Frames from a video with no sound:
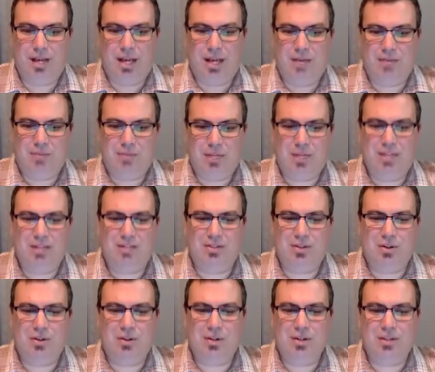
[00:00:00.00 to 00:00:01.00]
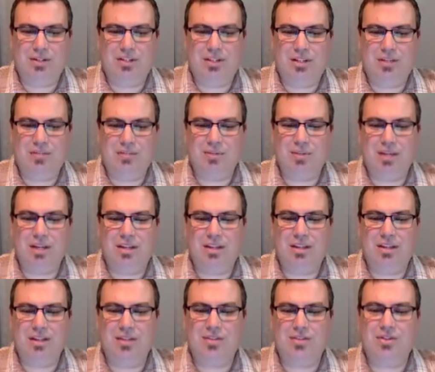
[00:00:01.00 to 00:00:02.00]
Then, so it seems like
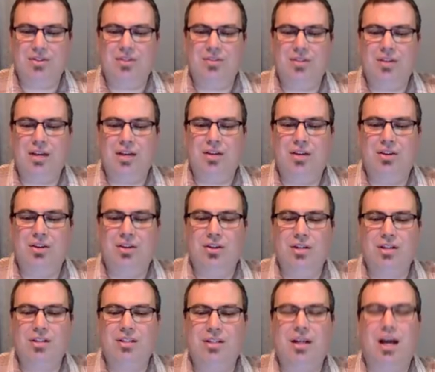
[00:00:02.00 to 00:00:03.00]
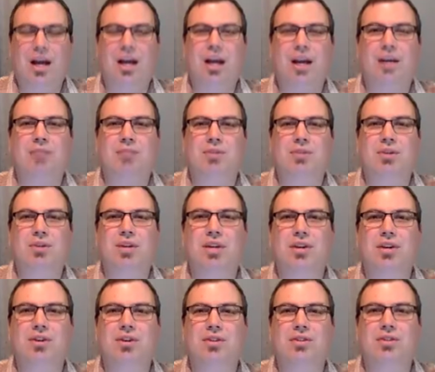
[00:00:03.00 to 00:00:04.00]
this is a good time to
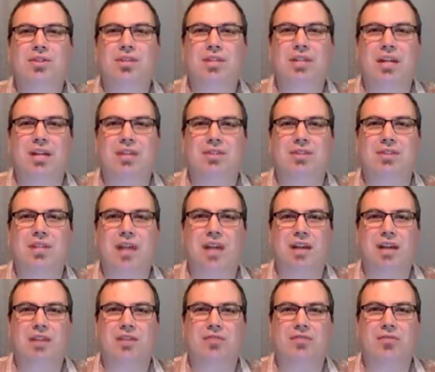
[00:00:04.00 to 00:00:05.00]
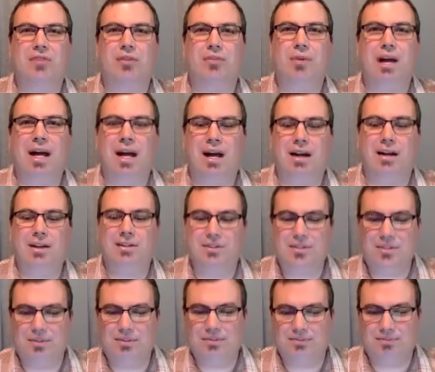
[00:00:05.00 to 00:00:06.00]
hear today's text from
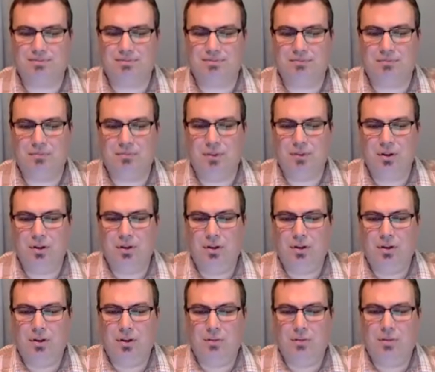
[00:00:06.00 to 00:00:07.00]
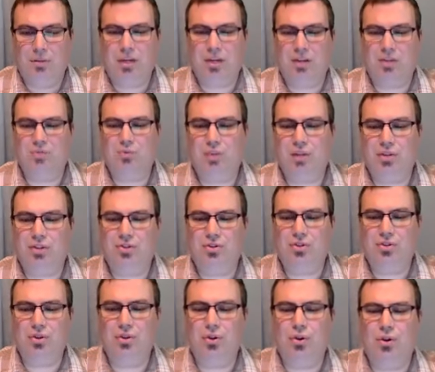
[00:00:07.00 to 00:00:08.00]
Acts, because we
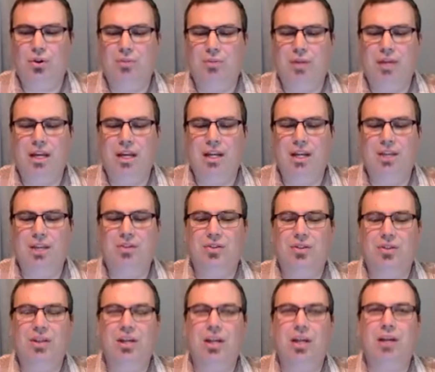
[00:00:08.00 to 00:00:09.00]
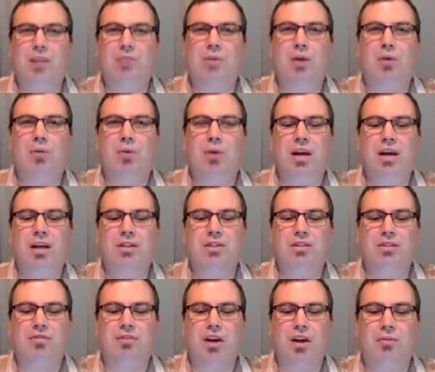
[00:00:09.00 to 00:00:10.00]
too are beginning to think about ways
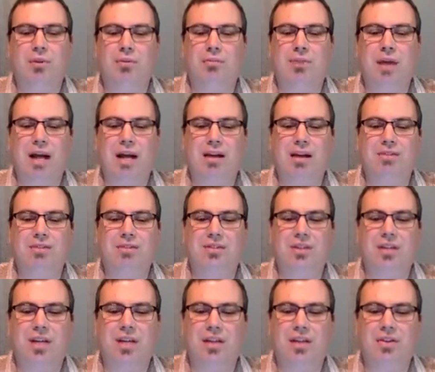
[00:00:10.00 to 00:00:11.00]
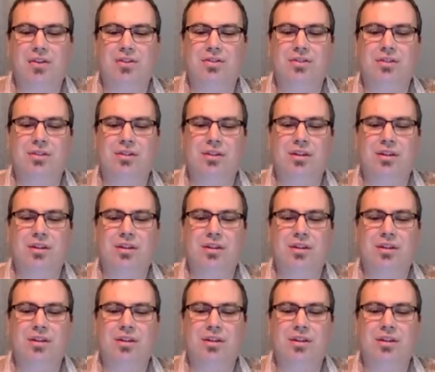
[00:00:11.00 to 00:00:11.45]
of coming back together